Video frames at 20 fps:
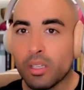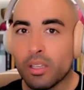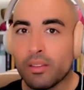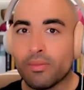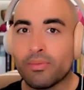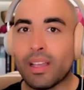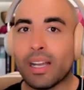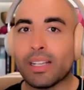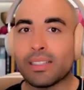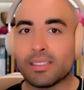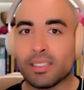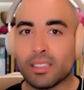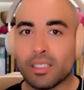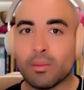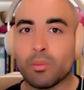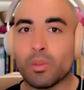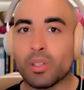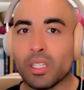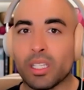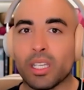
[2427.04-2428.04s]
that's a
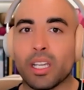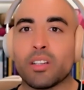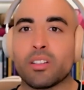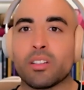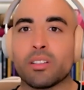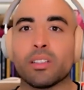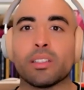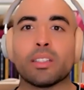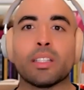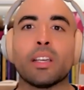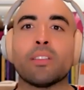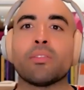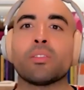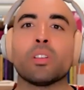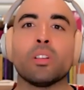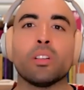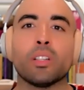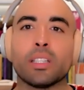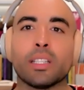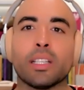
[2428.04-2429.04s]
communication that they've
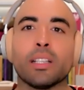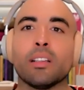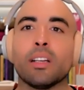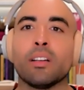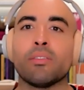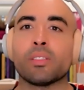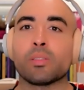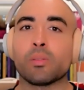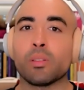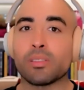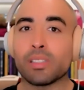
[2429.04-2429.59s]
got in their life as well.